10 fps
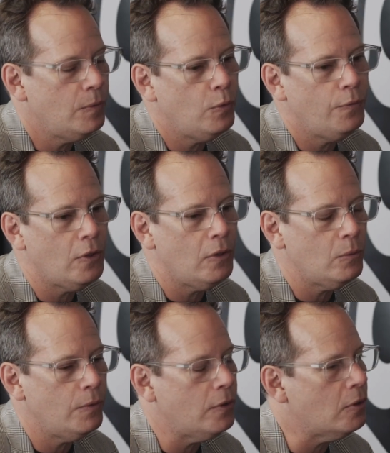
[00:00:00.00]
We've got
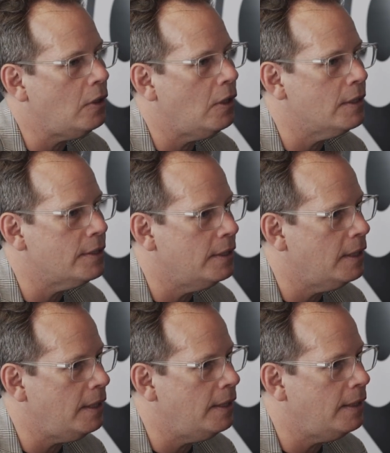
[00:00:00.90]
clients
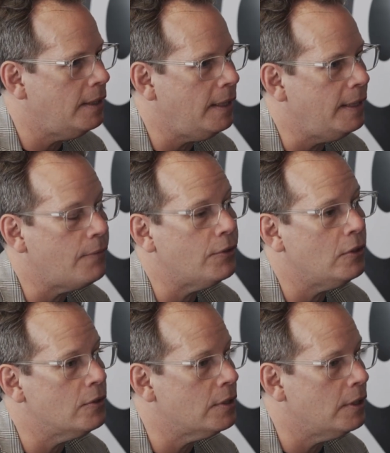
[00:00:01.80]
in every
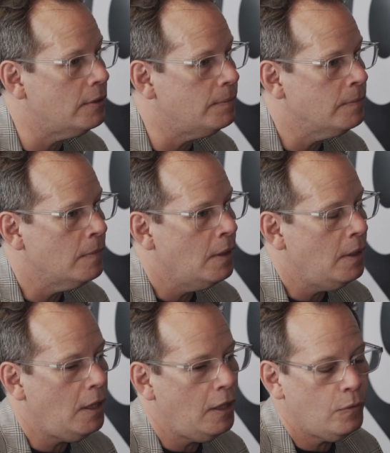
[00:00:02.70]
continent.
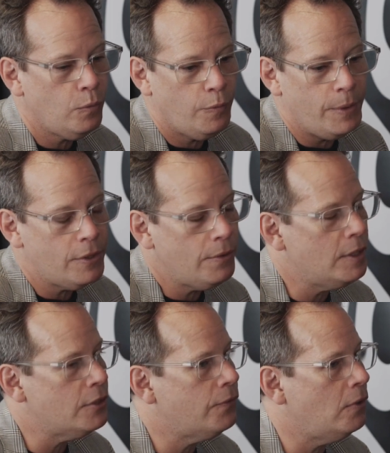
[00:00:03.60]
We've been doing
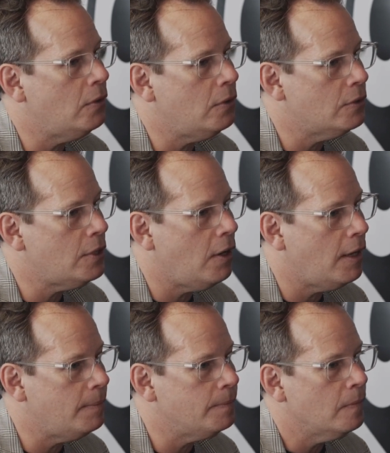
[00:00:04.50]
this for a long
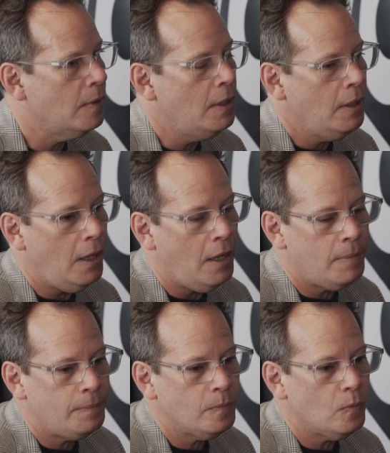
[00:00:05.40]
time.
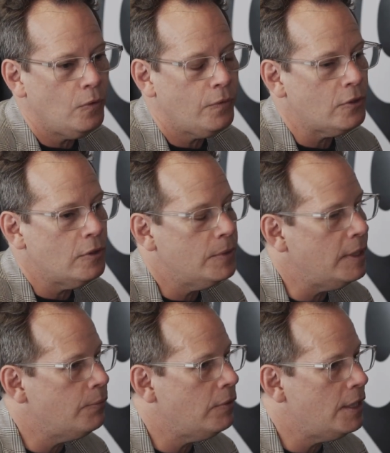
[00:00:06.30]
We've got some
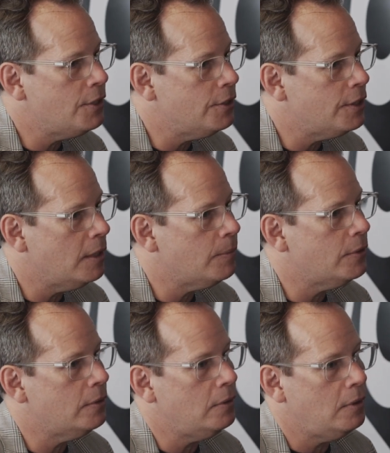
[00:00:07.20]
deep relationships.